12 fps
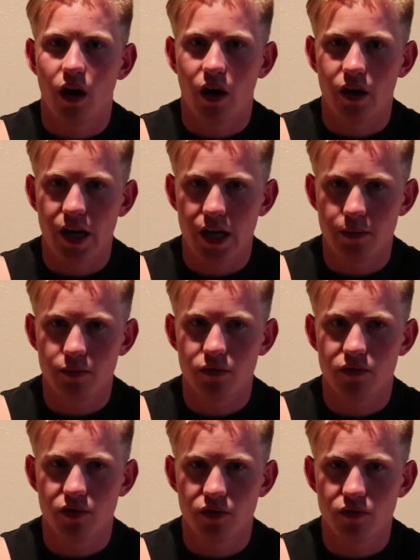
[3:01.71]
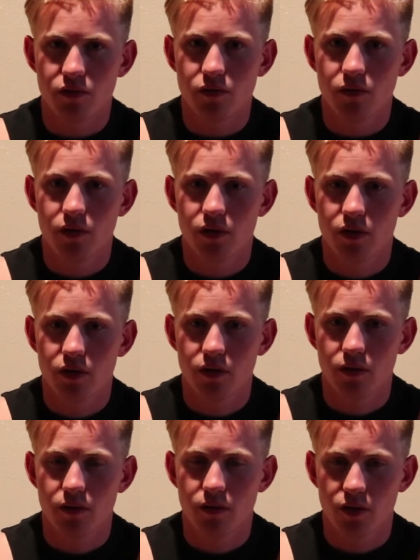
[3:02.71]
are able to
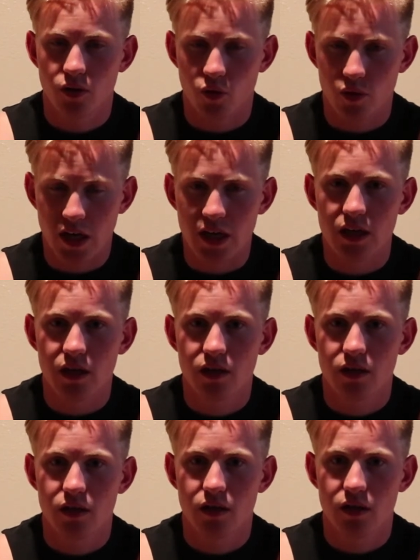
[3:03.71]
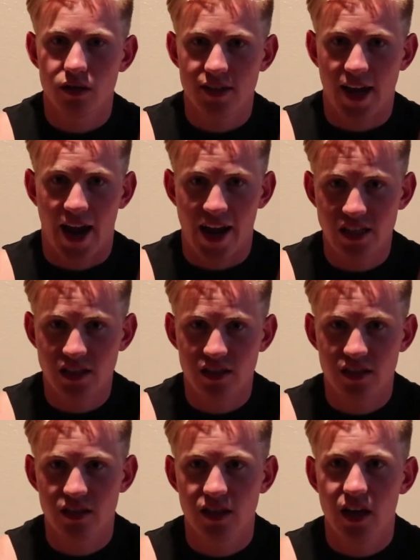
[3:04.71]
create
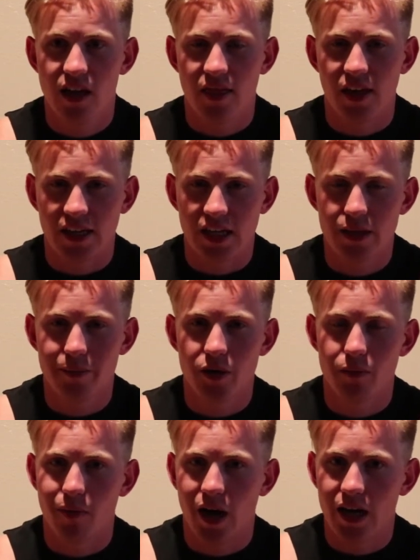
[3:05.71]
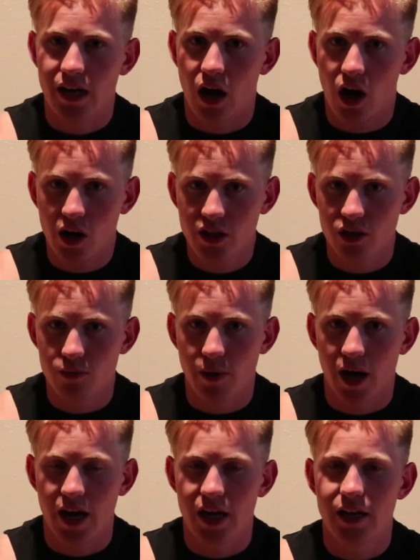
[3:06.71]
tasks that keep your mind
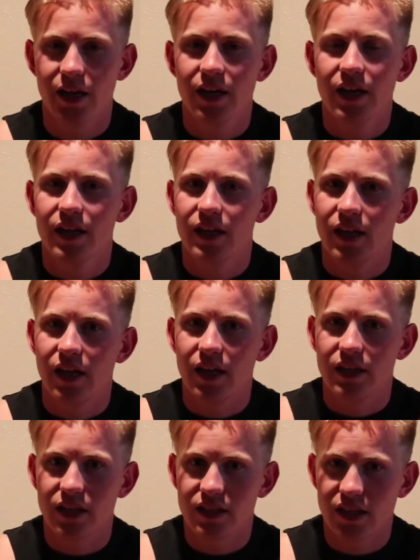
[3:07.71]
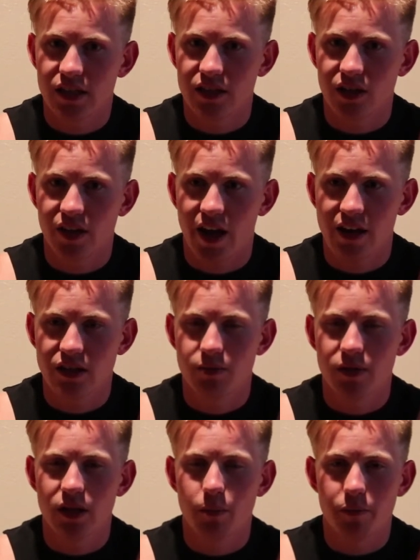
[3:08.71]
occupied. It doesn't necessarily have to
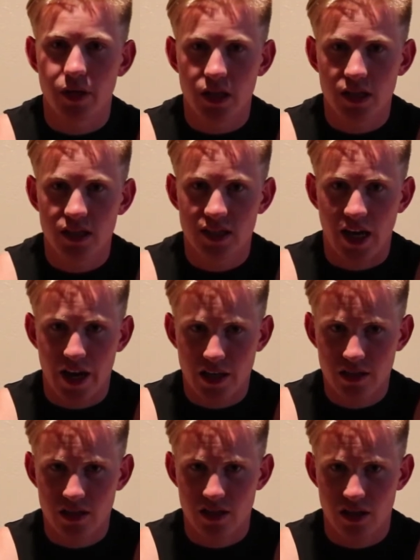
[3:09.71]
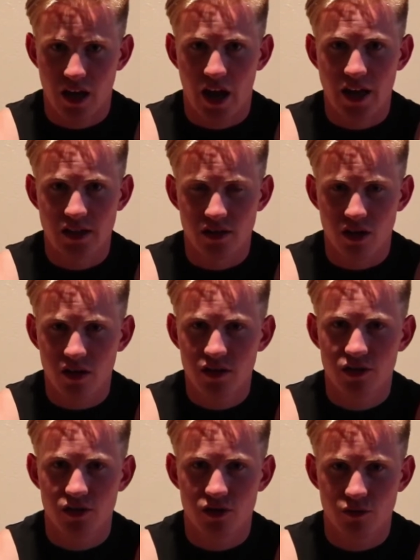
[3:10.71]
be the biggest task. As long
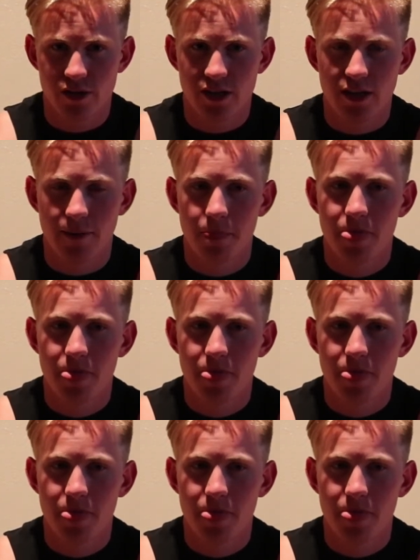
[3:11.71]
as you're doing